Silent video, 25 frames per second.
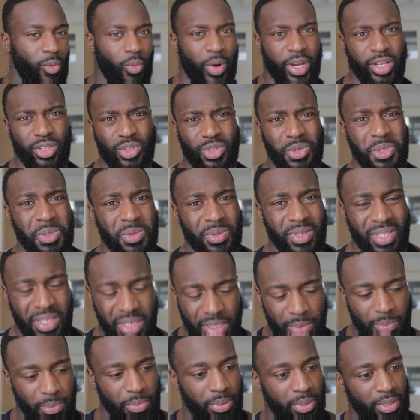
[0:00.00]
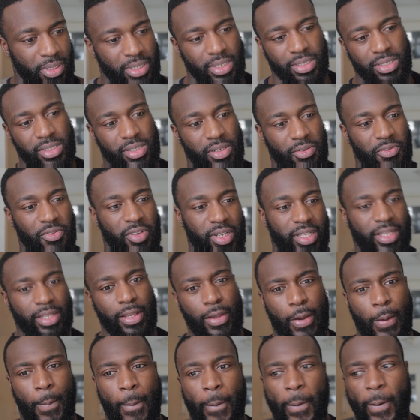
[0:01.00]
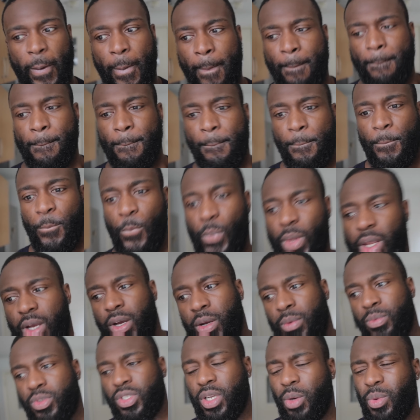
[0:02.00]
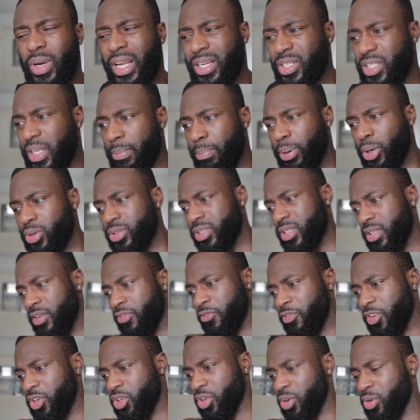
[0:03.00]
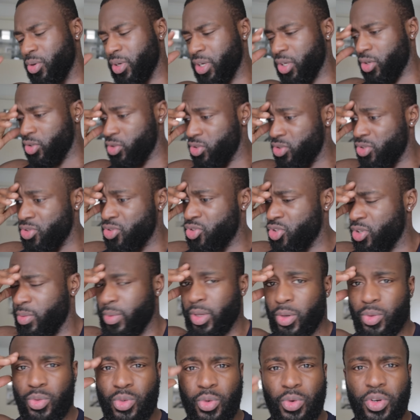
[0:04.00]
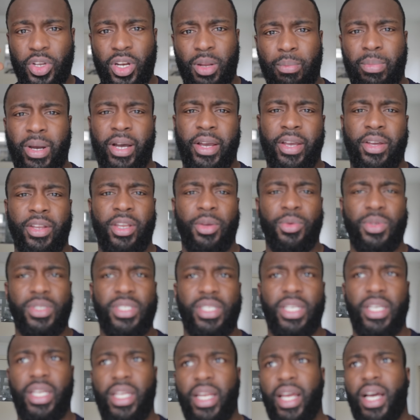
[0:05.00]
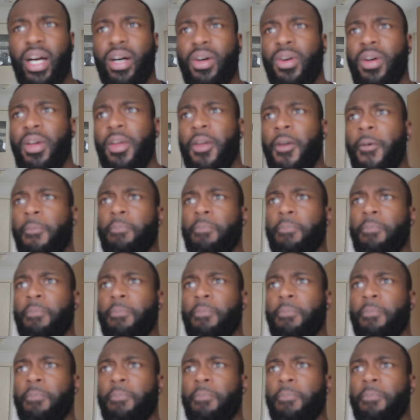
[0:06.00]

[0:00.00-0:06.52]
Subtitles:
went too deep and stuff like that, where someone actually posted a video on it on YouTube. They were talking about it and they were saying how